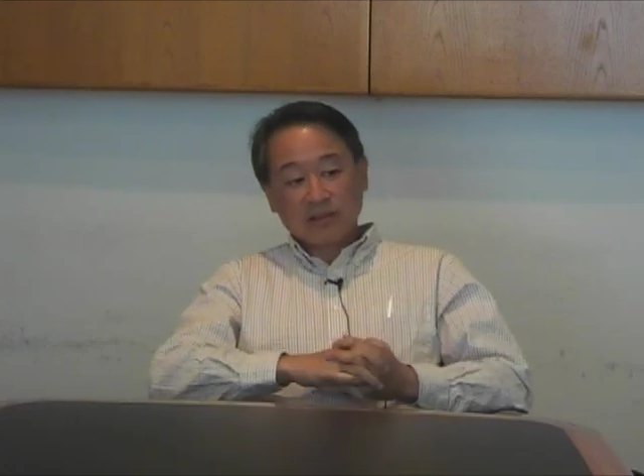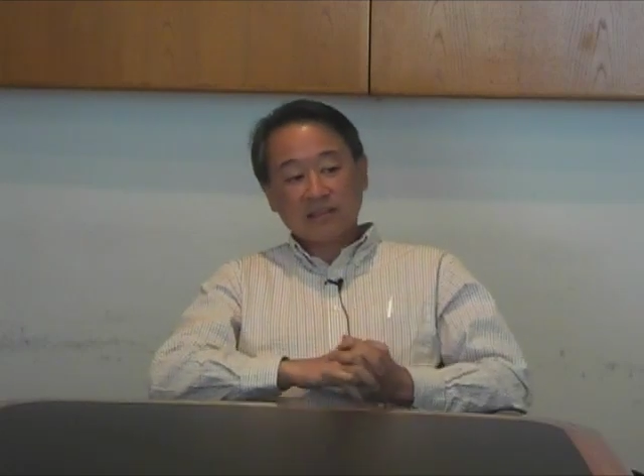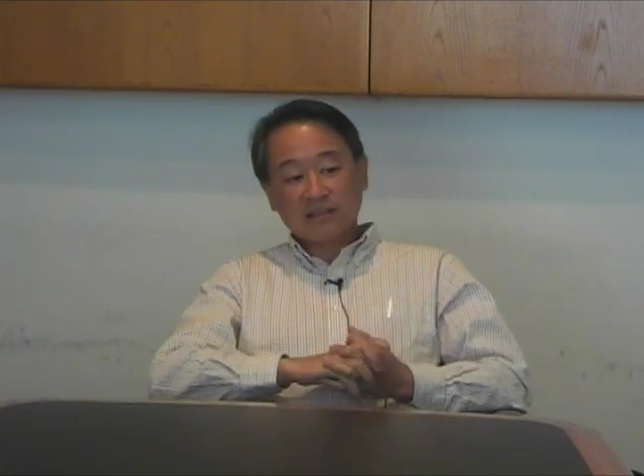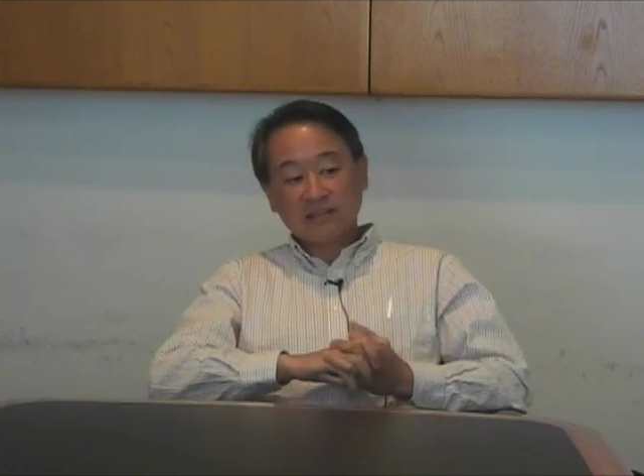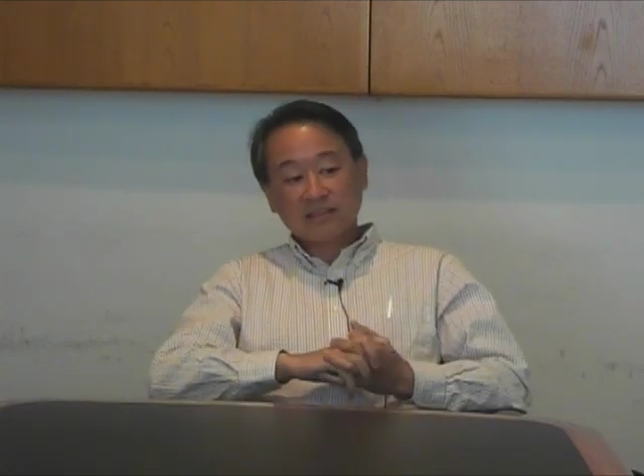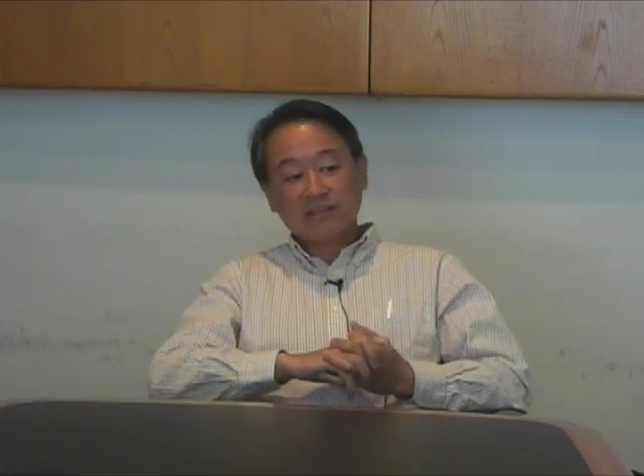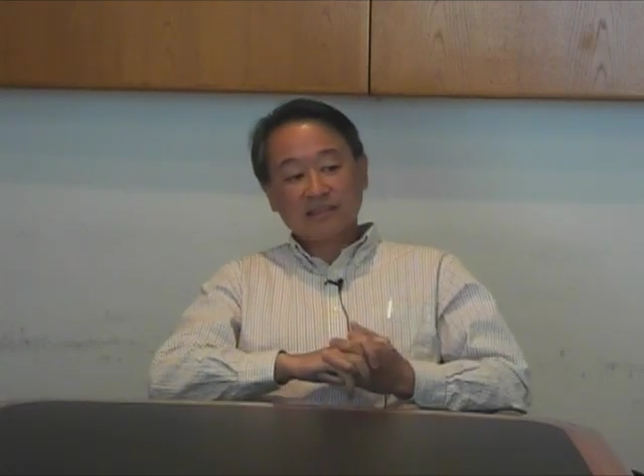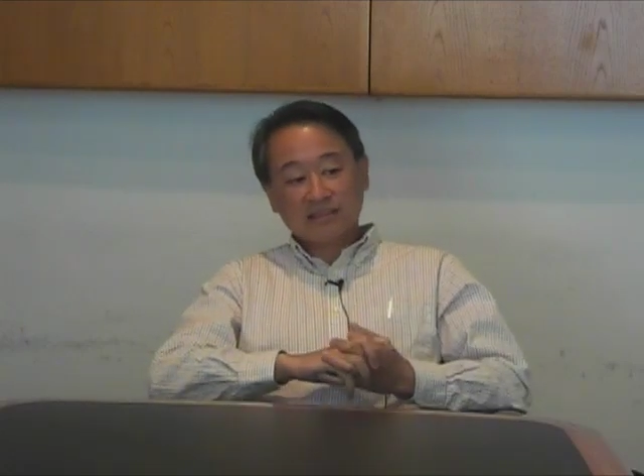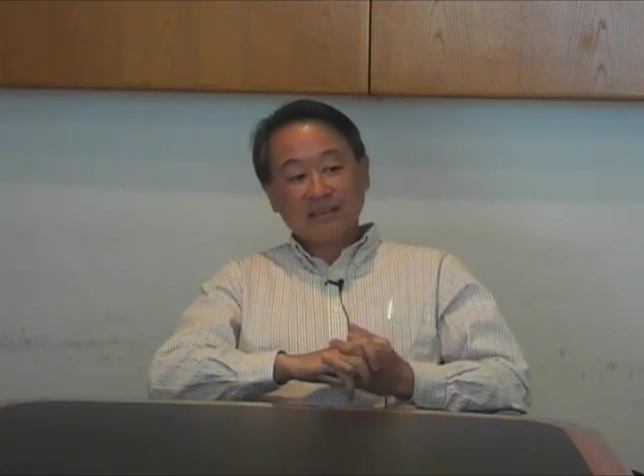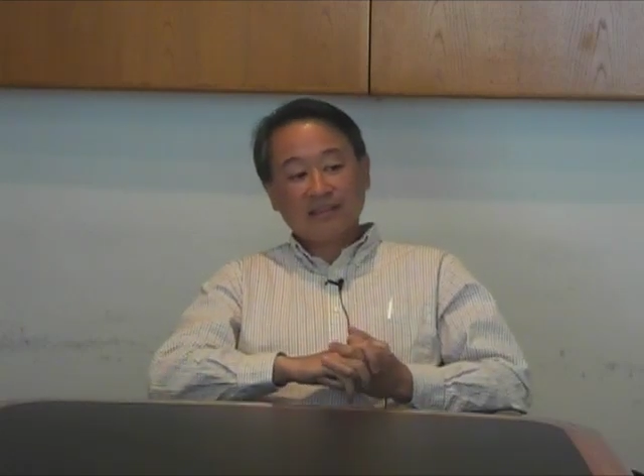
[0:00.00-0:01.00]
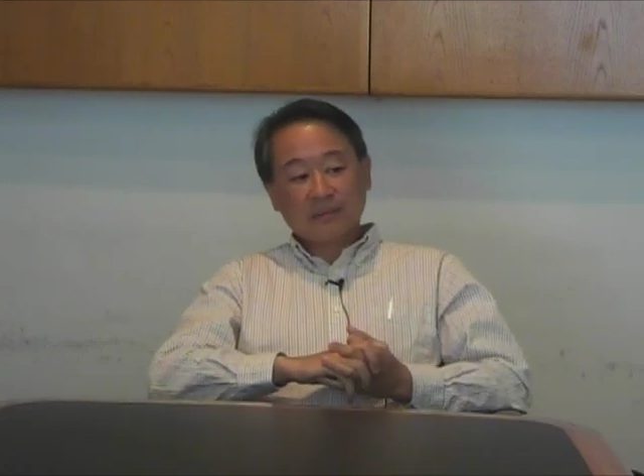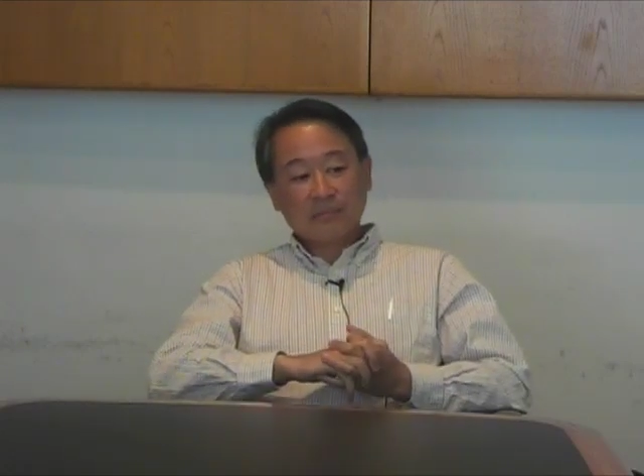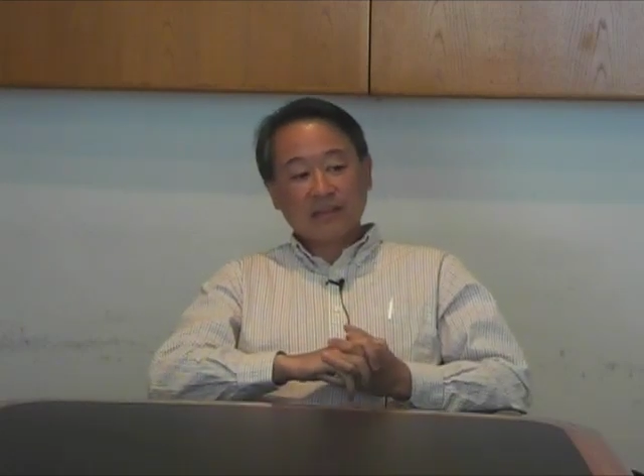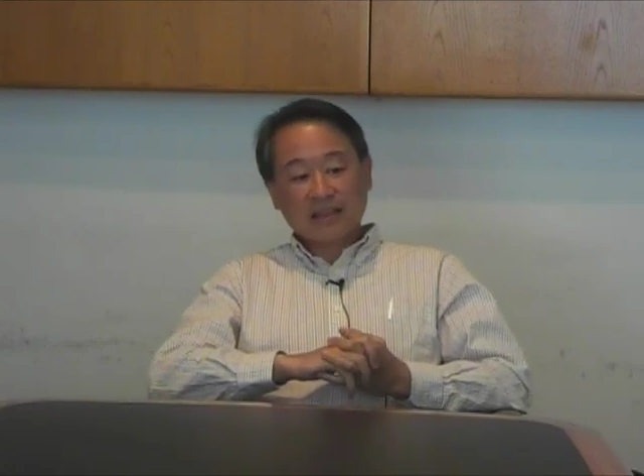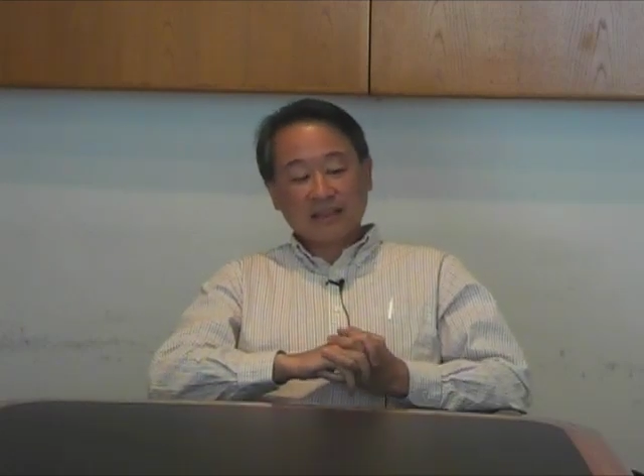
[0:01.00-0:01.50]
decisions
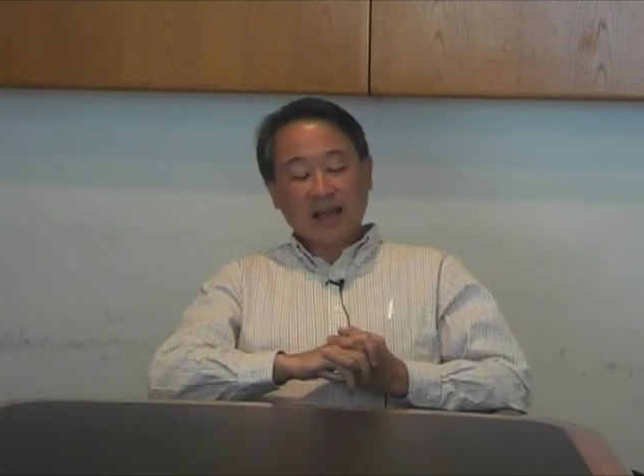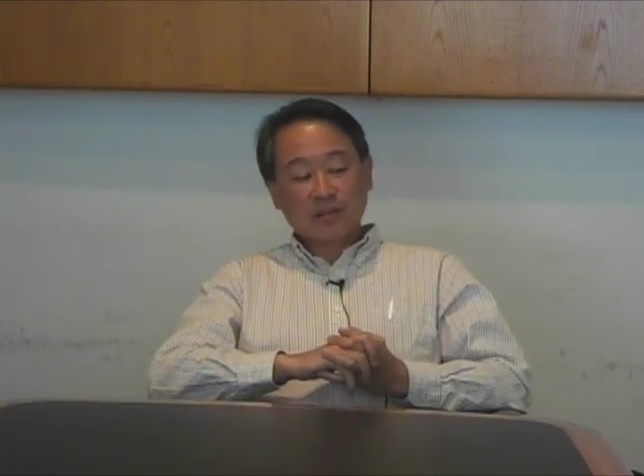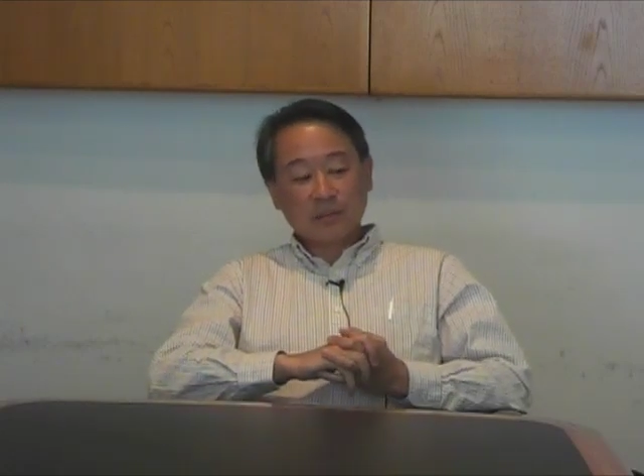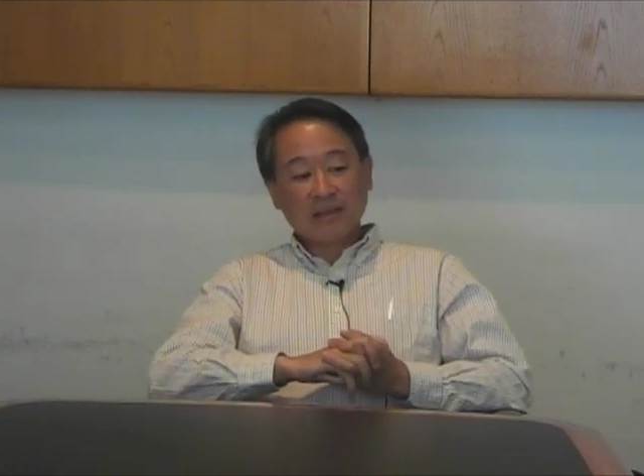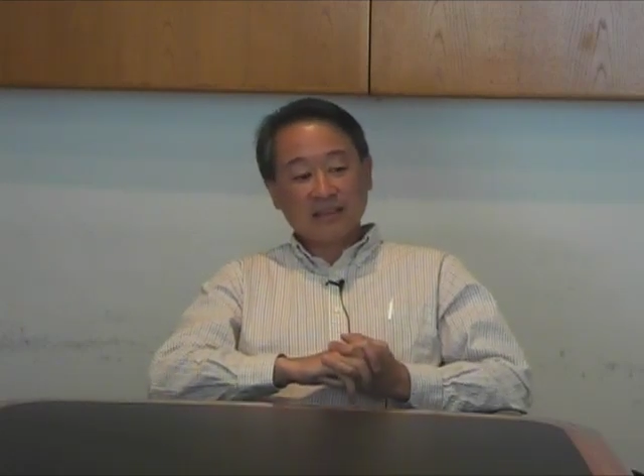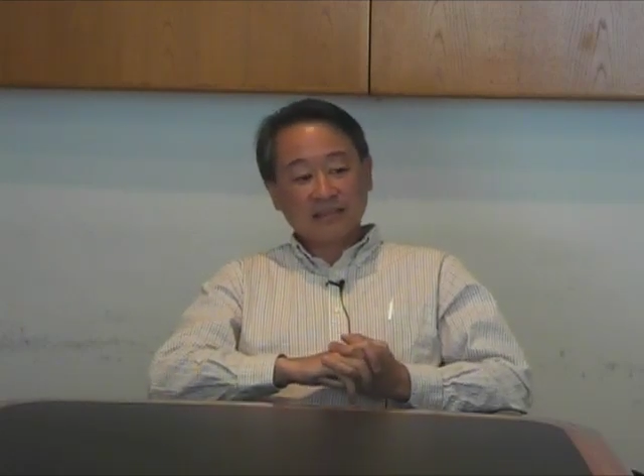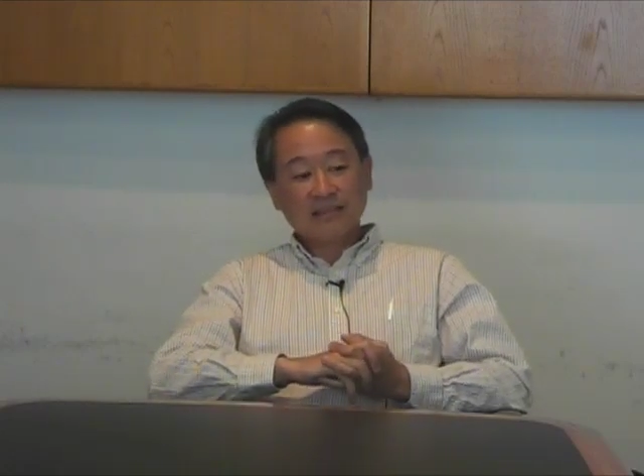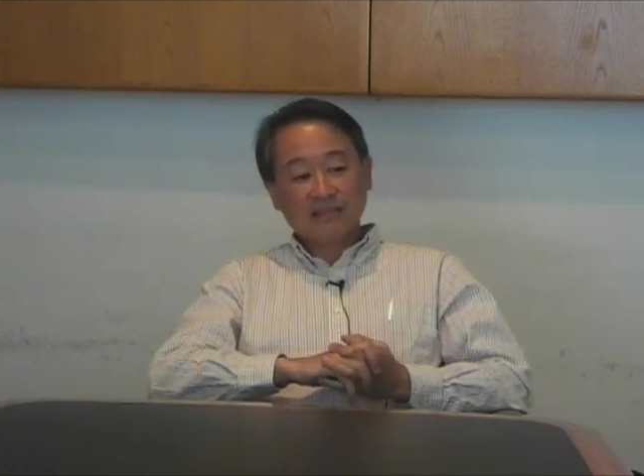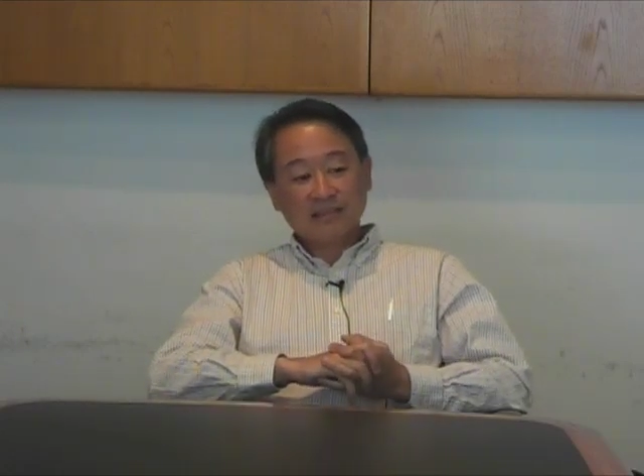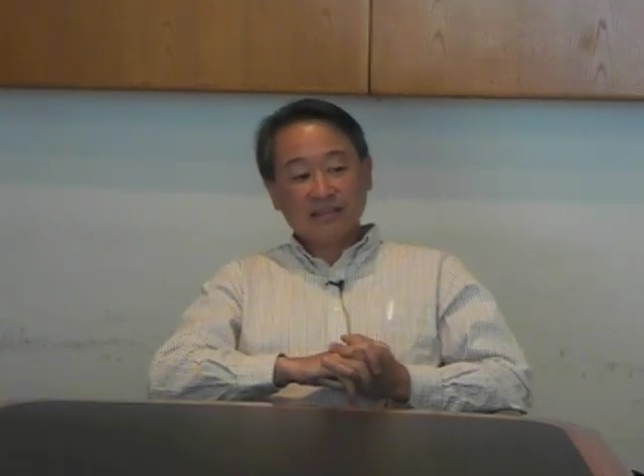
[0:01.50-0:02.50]
that the council makes.